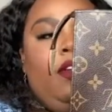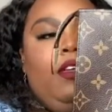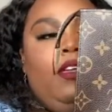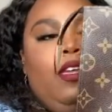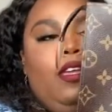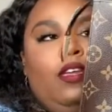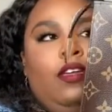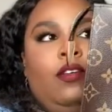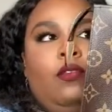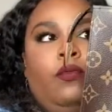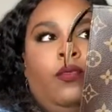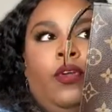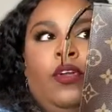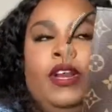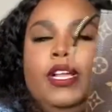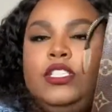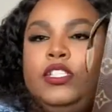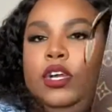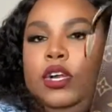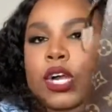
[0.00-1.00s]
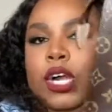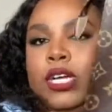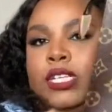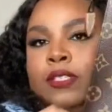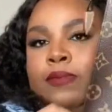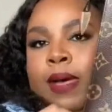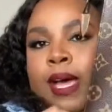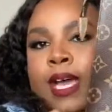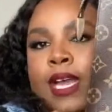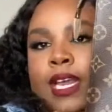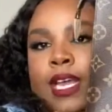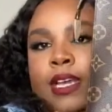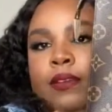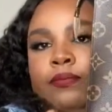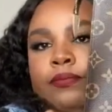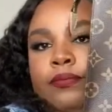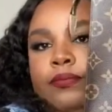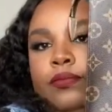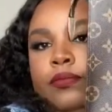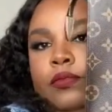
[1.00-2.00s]
and wear it as a crossbody,
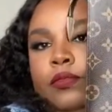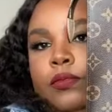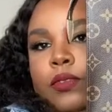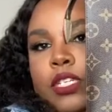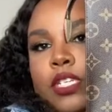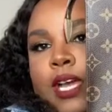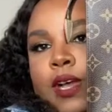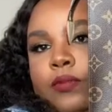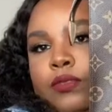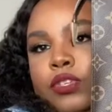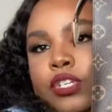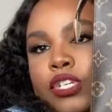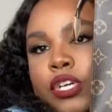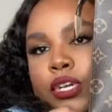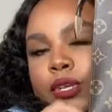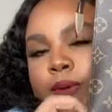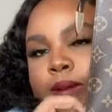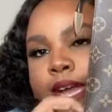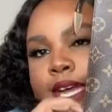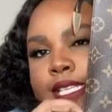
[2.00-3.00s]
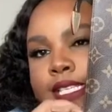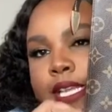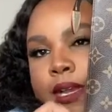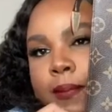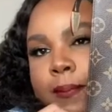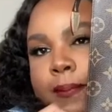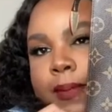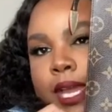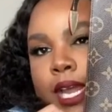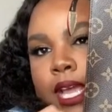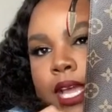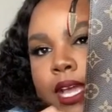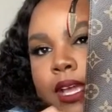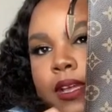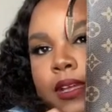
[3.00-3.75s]
which I will show you guys in a minute.